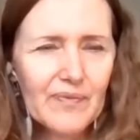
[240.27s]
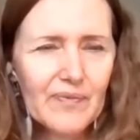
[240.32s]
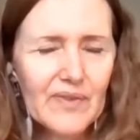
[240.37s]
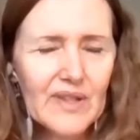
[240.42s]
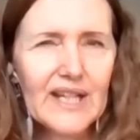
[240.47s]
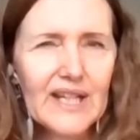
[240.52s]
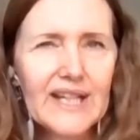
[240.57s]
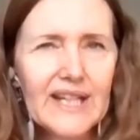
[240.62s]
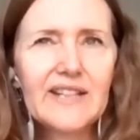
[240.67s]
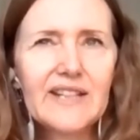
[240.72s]

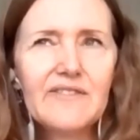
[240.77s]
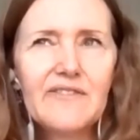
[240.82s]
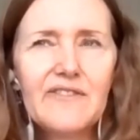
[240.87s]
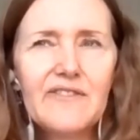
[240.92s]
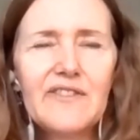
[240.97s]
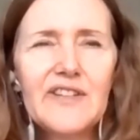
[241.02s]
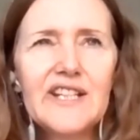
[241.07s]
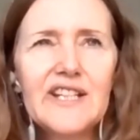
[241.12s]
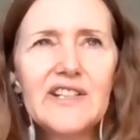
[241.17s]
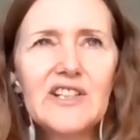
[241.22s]
it
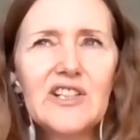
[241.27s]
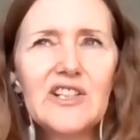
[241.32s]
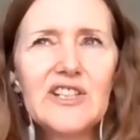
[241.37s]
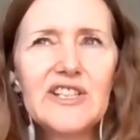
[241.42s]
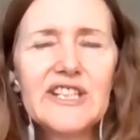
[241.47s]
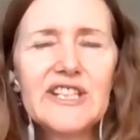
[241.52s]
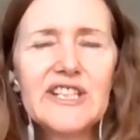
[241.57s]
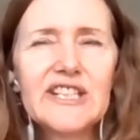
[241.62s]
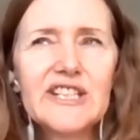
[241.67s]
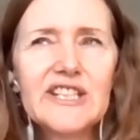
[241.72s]

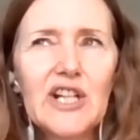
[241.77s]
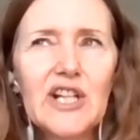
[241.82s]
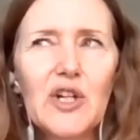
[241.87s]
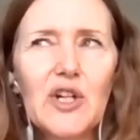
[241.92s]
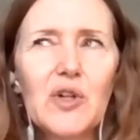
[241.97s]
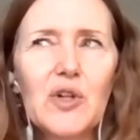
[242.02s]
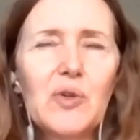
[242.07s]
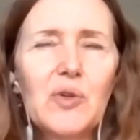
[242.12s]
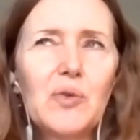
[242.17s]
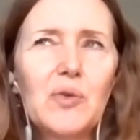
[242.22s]
feels
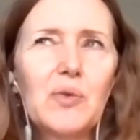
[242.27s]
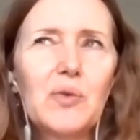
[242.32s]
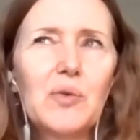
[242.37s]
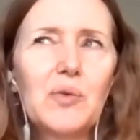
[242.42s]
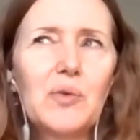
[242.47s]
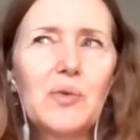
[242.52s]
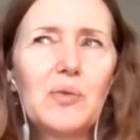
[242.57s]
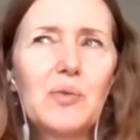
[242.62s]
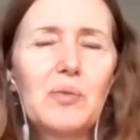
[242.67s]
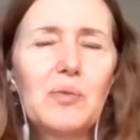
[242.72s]

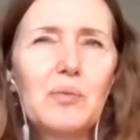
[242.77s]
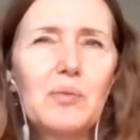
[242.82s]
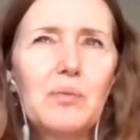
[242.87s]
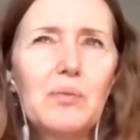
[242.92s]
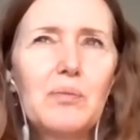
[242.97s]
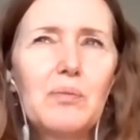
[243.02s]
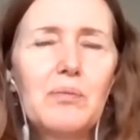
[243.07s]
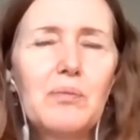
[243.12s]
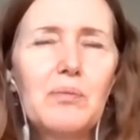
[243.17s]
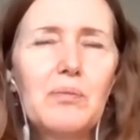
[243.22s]
so
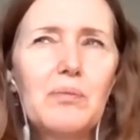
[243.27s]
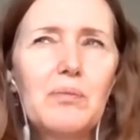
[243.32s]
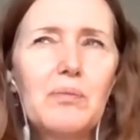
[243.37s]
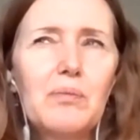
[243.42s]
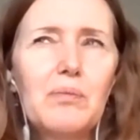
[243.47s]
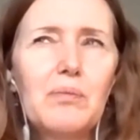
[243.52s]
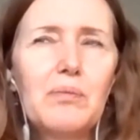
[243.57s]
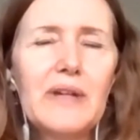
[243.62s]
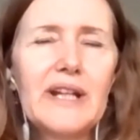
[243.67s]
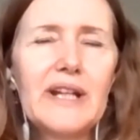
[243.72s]

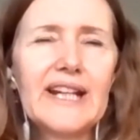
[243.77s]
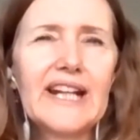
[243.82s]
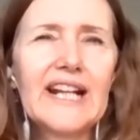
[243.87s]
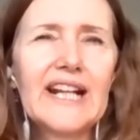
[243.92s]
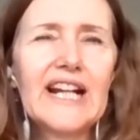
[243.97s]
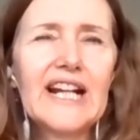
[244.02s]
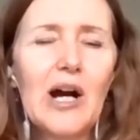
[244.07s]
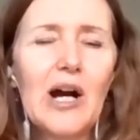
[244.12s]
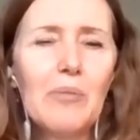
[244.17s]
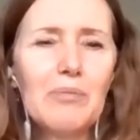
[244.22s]

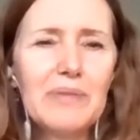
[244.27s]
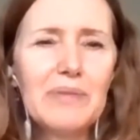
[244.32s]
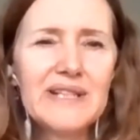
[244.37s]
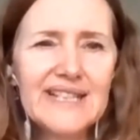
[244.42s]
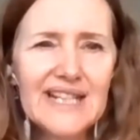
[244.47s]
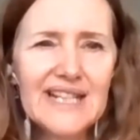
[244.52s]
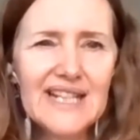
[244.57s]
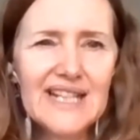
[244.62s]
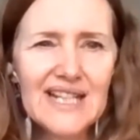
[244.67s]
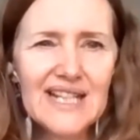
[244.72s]

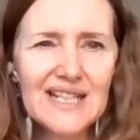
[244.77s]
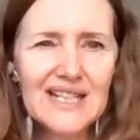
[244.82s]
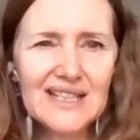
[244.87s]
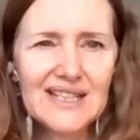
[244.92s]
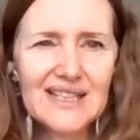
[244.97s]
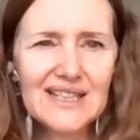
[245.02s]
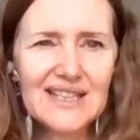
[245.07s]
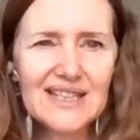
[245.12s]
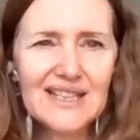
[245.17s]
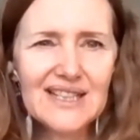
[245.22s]
encompassing
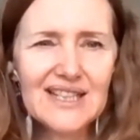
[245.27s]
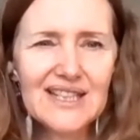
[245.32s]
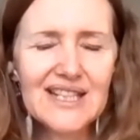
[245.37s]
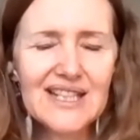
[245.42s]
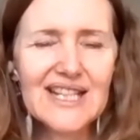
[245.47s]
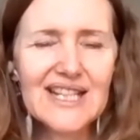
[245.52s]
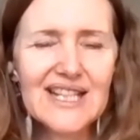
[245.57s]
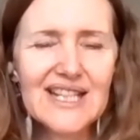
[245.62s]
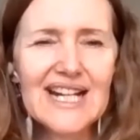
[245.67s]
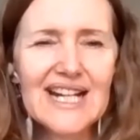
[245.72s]

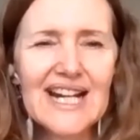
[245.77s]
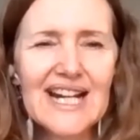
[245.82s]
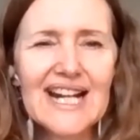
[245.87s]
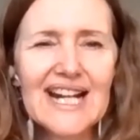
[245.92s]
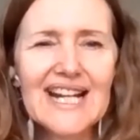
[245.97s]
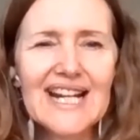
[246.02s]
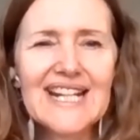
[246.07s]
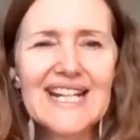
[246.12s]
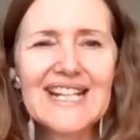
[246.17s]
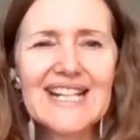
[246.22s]
that I
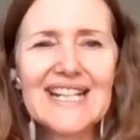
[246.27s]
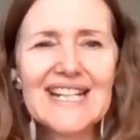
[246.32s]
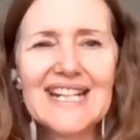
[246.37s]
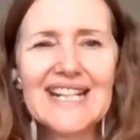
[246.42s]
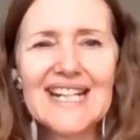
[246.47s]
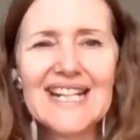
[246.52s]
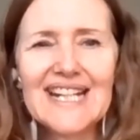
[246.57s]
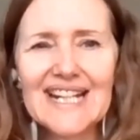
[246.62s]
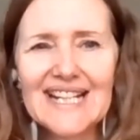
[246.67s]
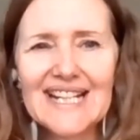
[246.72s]

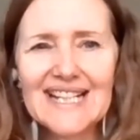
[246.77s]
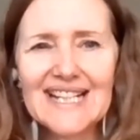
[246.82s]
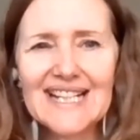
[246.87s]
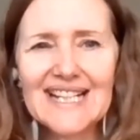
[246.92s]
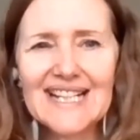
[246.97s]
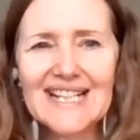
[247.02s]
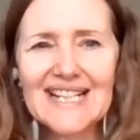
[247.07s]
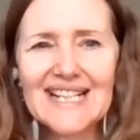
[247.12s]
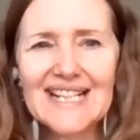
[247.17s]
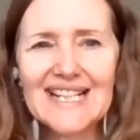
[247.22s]
can guess
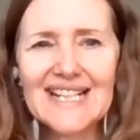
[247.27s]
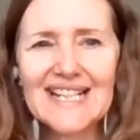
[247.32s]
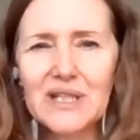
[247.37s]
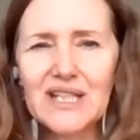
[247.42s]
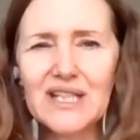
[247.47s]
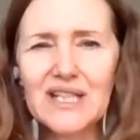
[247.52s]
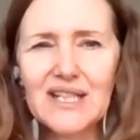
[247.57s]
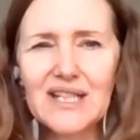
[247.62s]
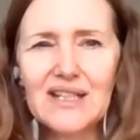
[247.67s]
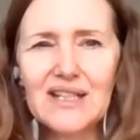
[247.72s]
it might
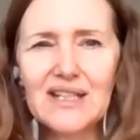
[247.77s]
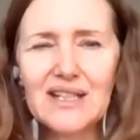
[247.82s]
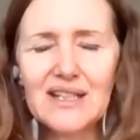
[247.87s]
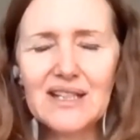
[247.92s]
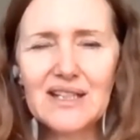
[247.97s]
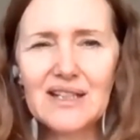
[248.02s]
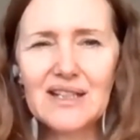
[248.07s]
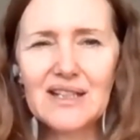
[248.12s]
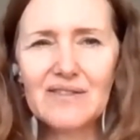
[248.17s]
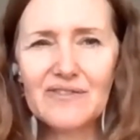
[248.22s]
be
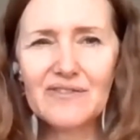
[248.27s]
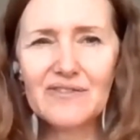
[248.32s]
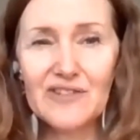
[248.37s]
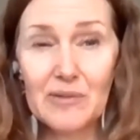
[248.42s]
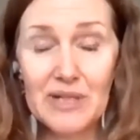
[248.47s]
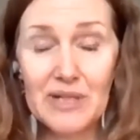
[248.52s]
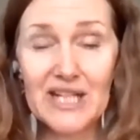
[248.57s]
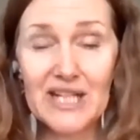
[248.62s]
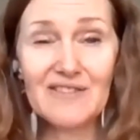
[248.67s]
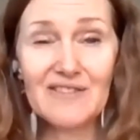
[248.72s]

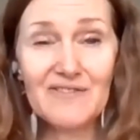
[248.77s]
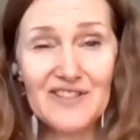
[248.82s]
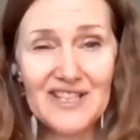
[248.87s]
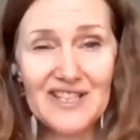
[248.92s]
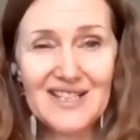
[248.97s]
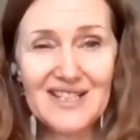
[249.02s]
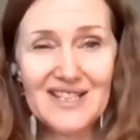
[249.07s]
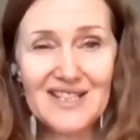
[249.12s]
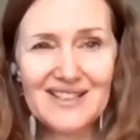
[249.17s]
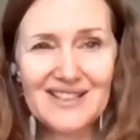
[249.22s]
from an
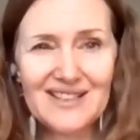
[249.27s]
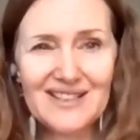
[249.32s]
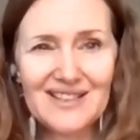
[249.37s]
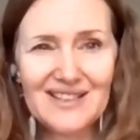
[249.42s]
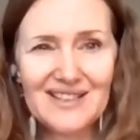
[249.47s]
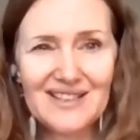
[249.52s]
infant,